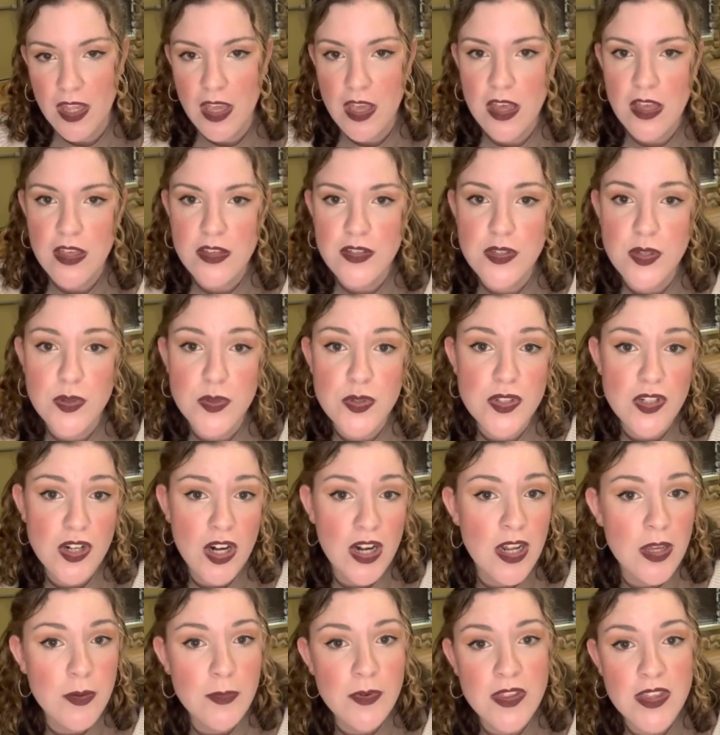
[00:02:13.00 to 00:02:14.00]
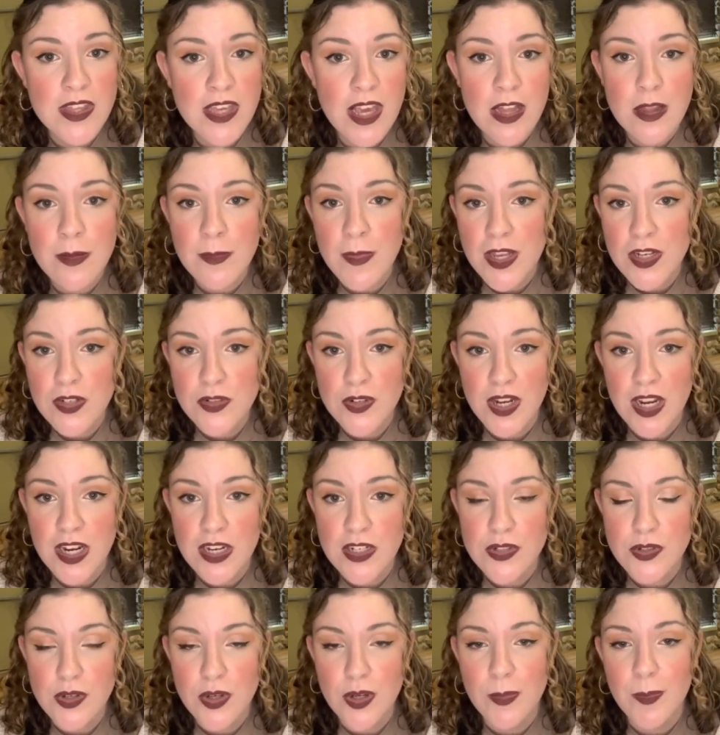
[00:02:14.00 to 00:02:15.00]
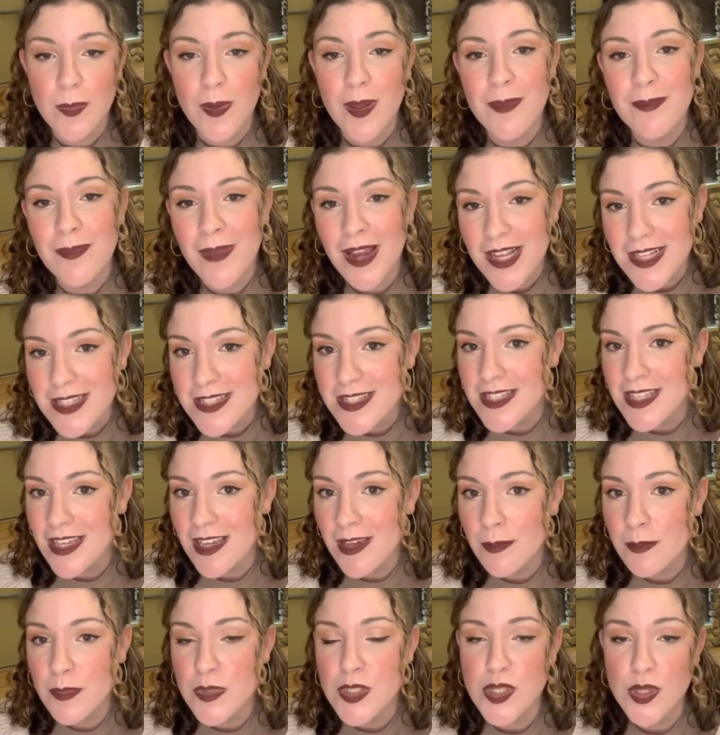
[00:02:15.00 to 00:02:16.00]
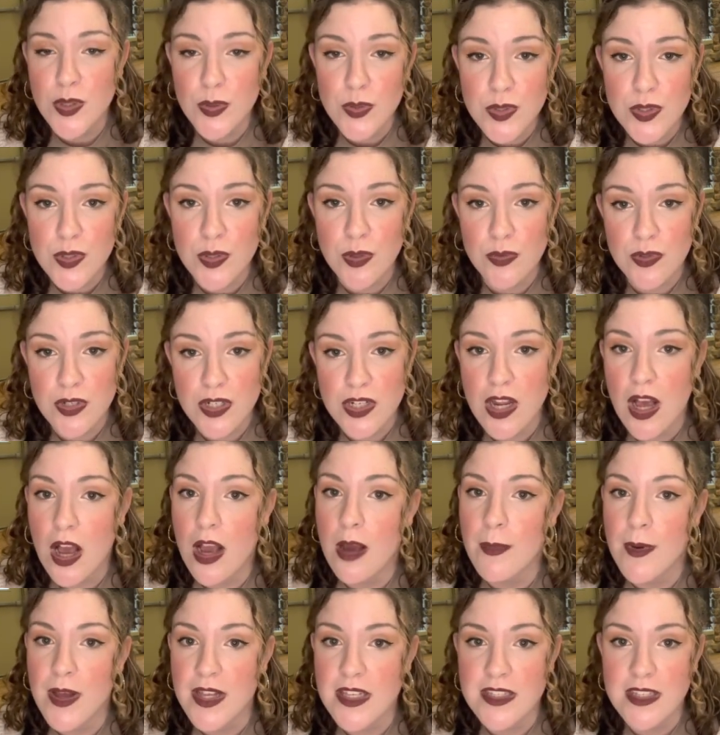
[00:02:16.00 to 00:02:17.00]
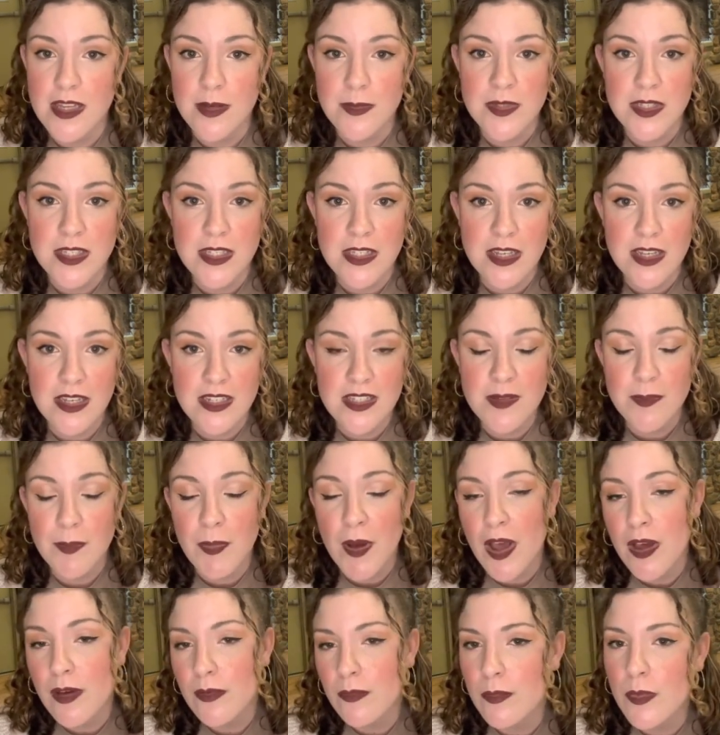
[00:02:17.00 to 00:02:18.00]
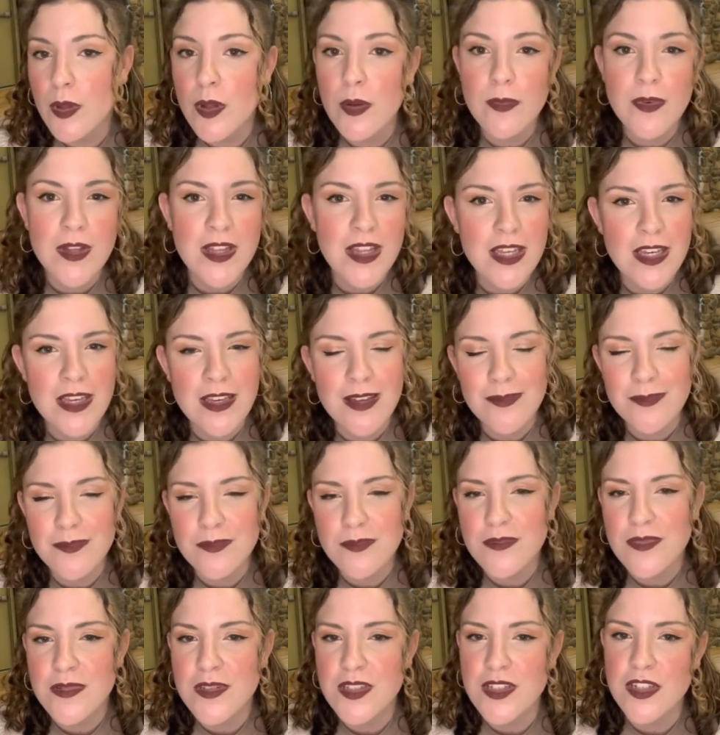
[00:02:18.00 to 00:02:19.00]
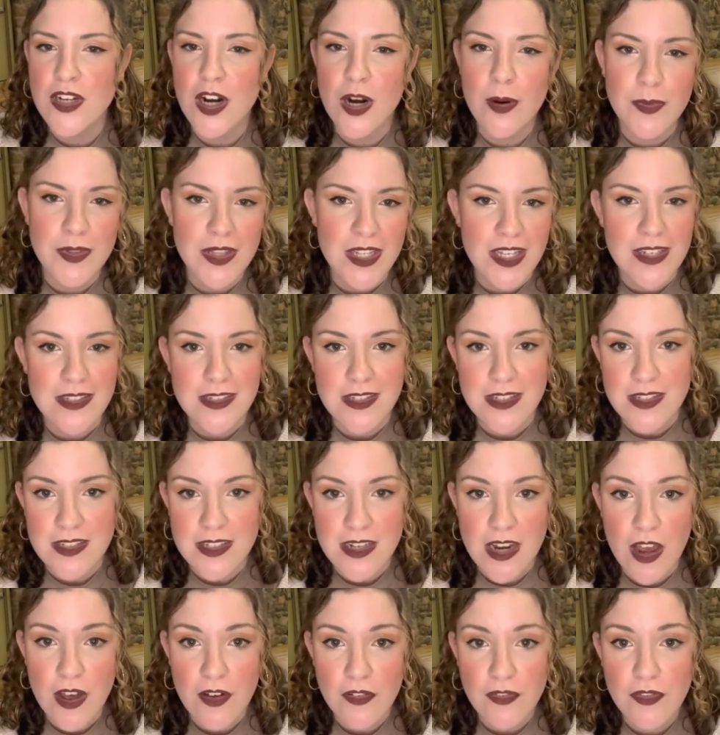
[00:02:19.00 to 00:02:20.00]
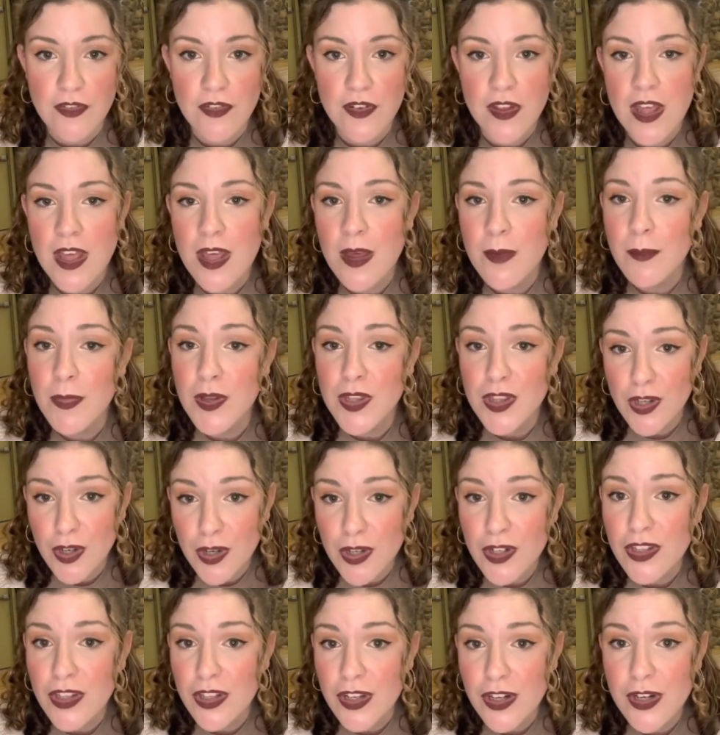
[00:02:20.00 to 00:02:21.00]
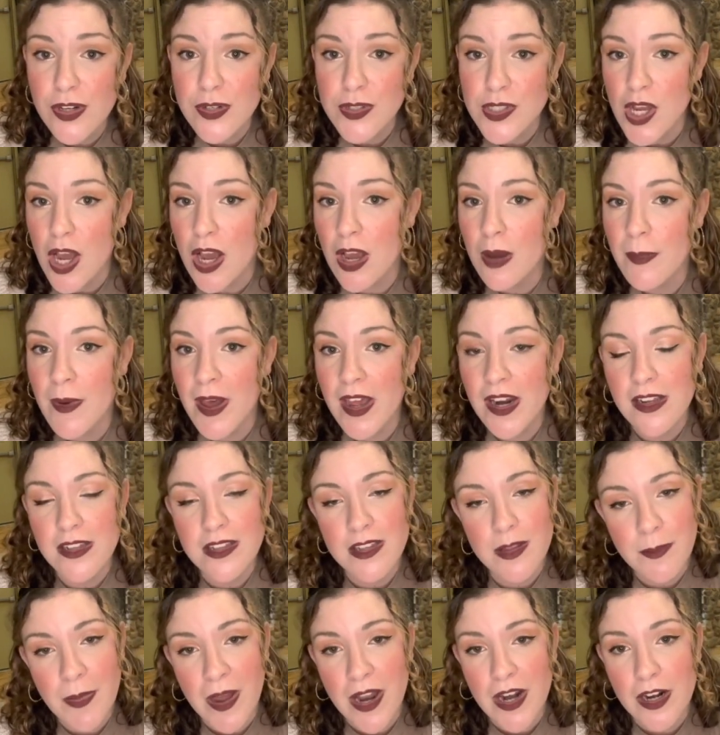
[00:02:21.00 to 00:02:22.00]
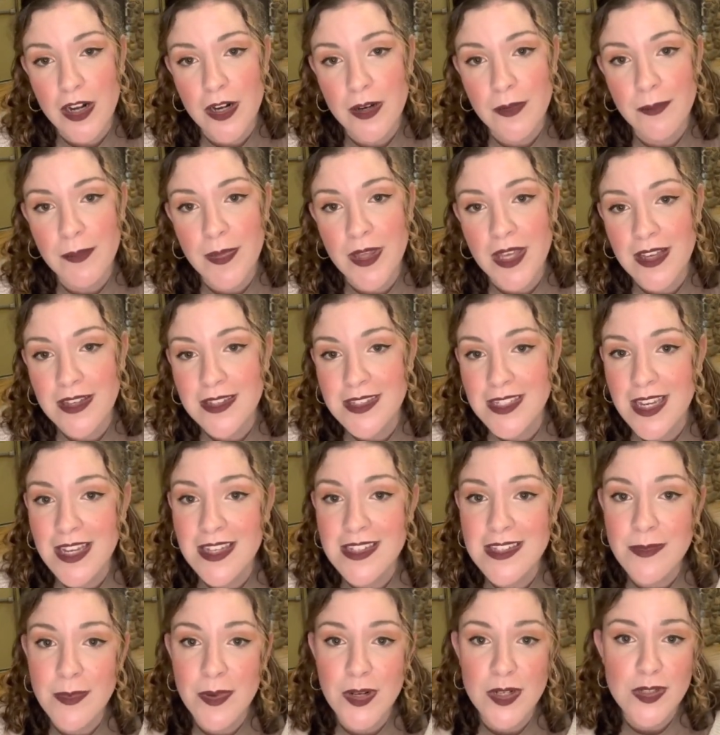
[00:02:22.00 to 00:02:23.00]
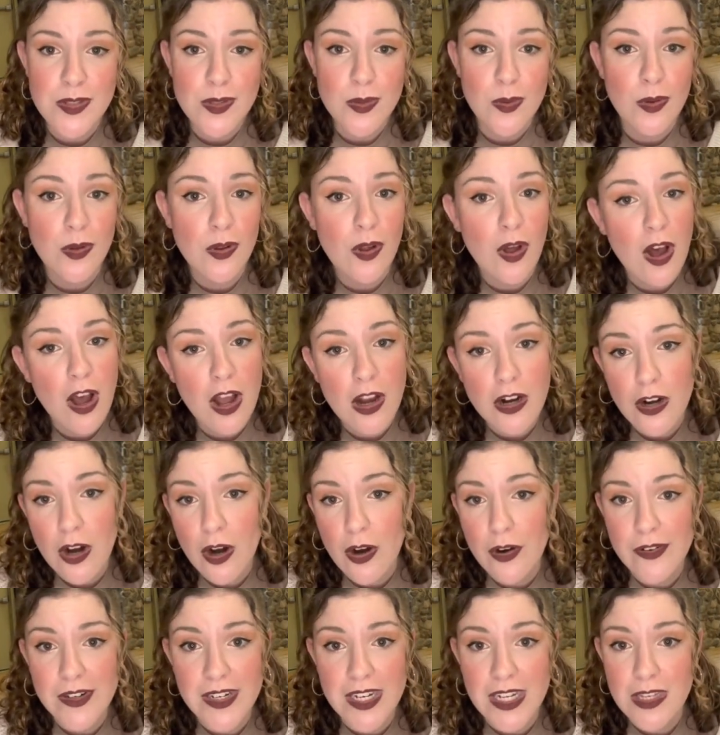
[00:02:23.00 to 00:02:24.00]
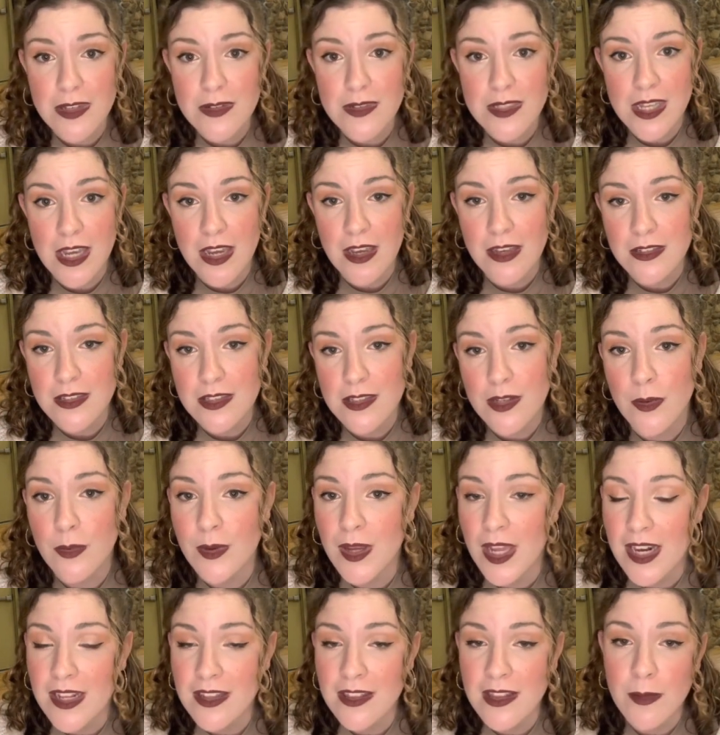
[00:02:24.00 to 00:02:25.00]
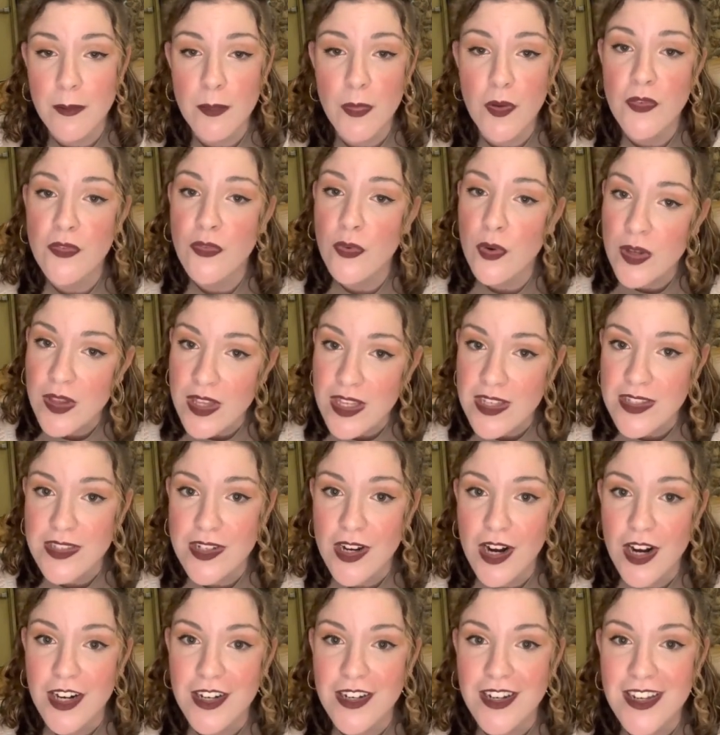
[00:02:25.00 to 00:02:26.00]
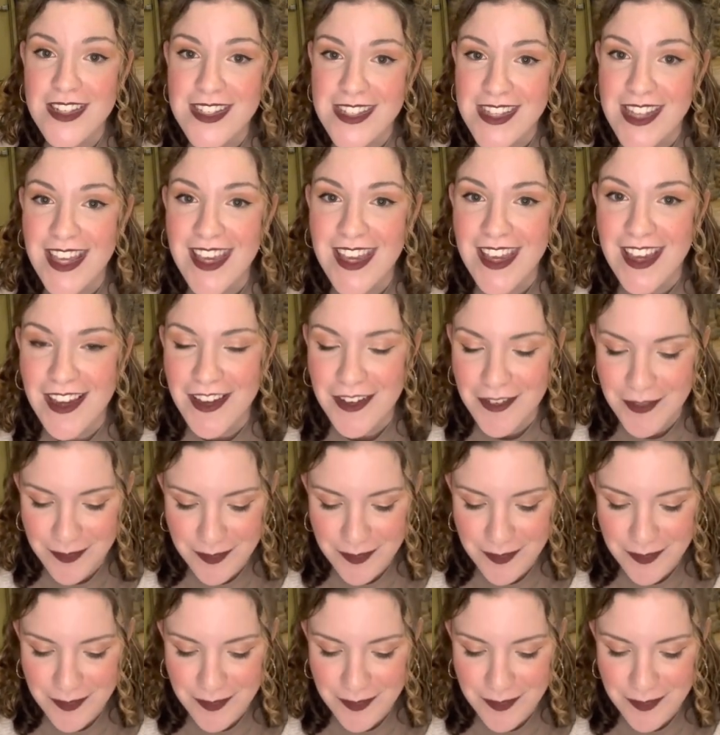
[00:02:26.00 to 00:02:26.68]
So starting with the elementary age group, it might seem too soon to talk about substances, but we'll really start with easy stuff. But the earlier you talk about it, the better, because kids in middle school are already using, so getting them before they start is the key.